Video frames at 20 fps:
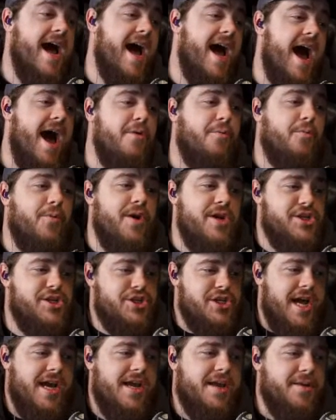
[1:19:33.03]
I
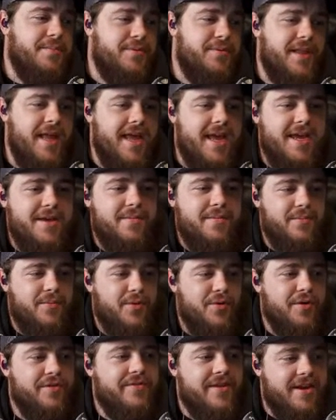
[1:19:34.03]
wish I could play
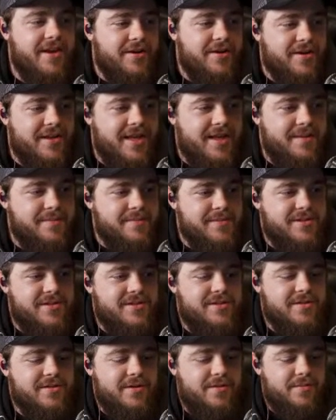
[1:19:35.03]
more video
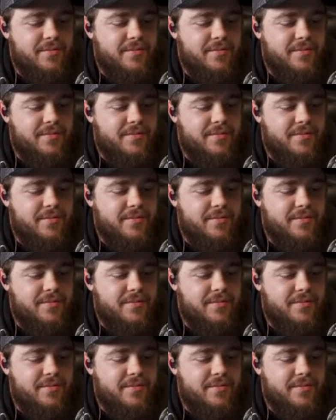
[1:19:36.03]
games.